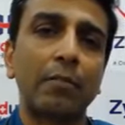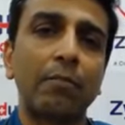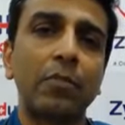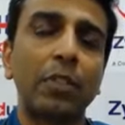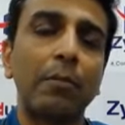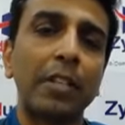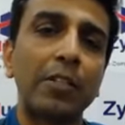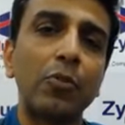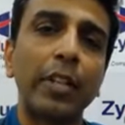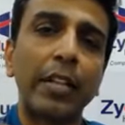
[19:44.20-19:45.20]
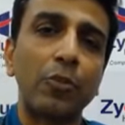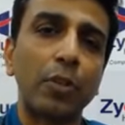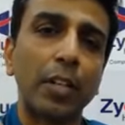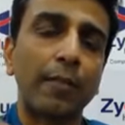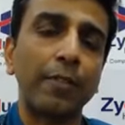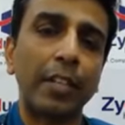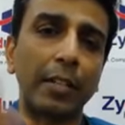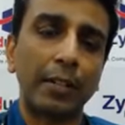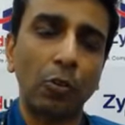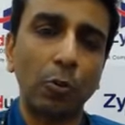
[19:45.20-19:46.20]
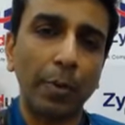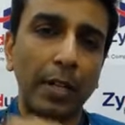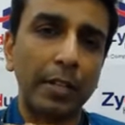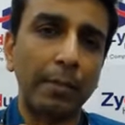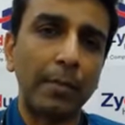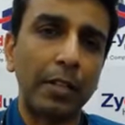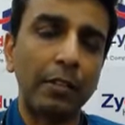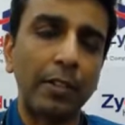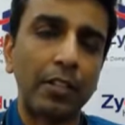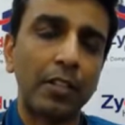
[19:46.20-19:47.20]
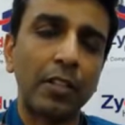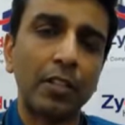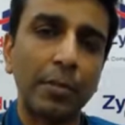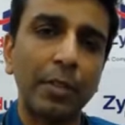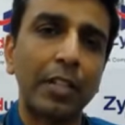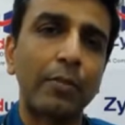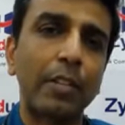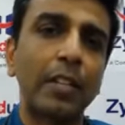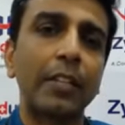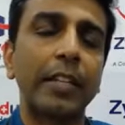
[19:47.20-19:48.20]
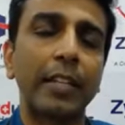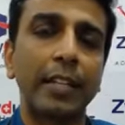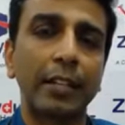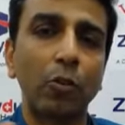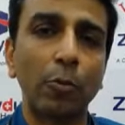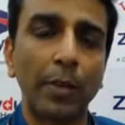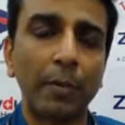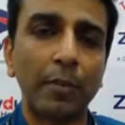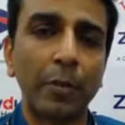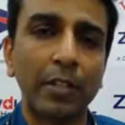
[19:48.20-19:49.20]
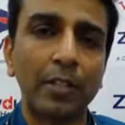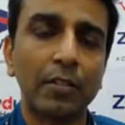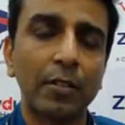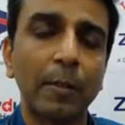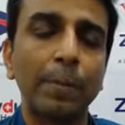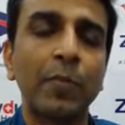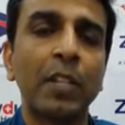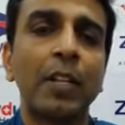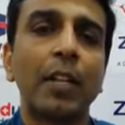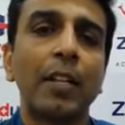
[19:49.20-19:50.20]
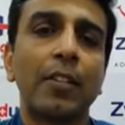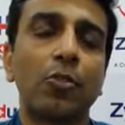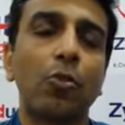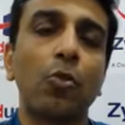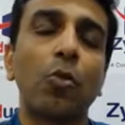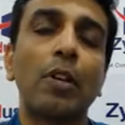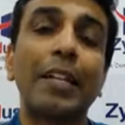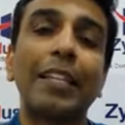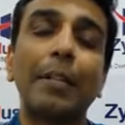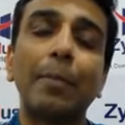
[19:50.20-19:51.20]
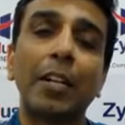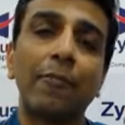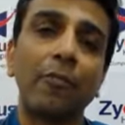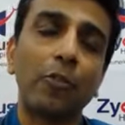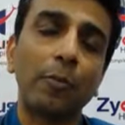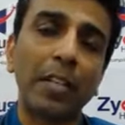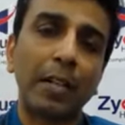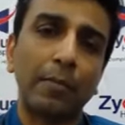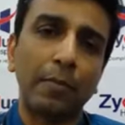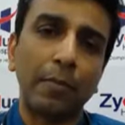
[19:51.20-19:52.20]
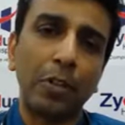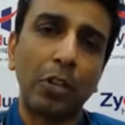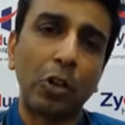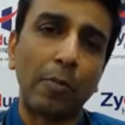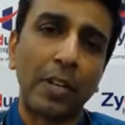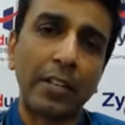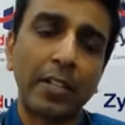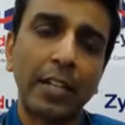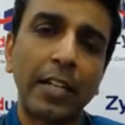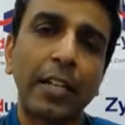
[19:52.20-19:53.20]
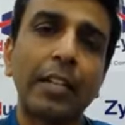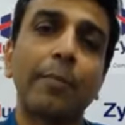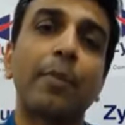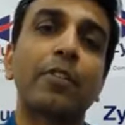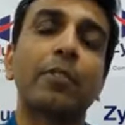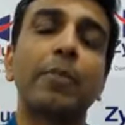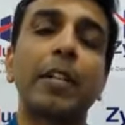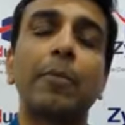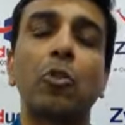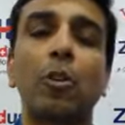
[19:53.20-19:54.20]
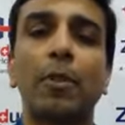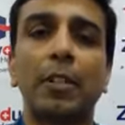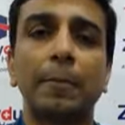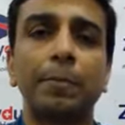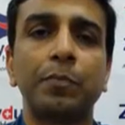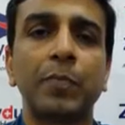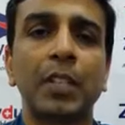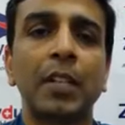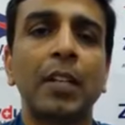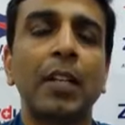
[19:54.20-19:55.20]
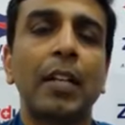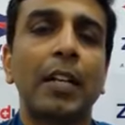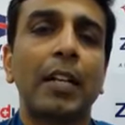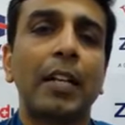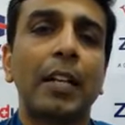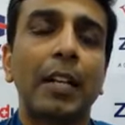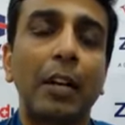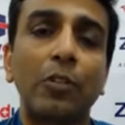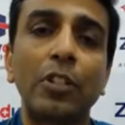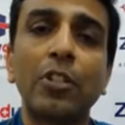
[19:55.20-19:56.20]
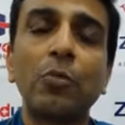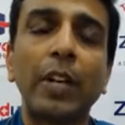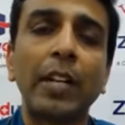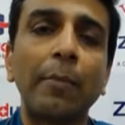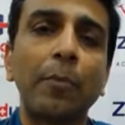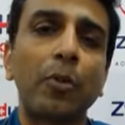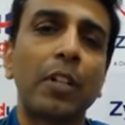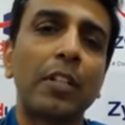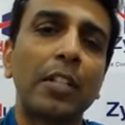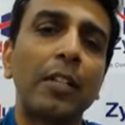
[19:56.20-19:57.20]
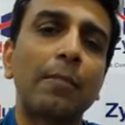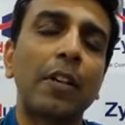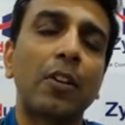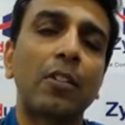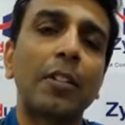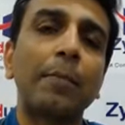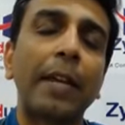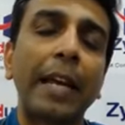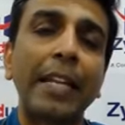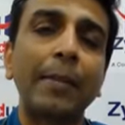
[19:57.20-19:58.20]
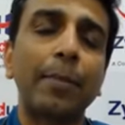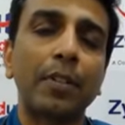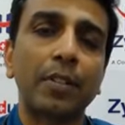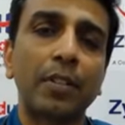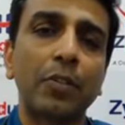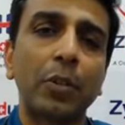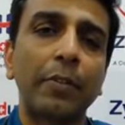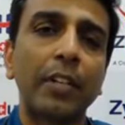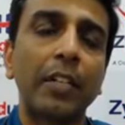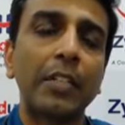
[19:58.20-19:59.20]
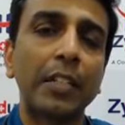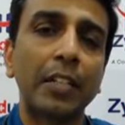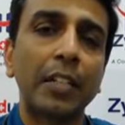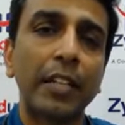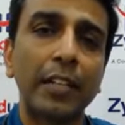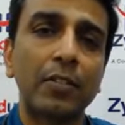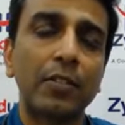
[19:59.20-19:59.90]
somebody is doing angiography and open up the vessels. The similar way they open up the vessels, so the blood flow become normalized again and the person become normal. Now, this is very important thing, because if any person having a young age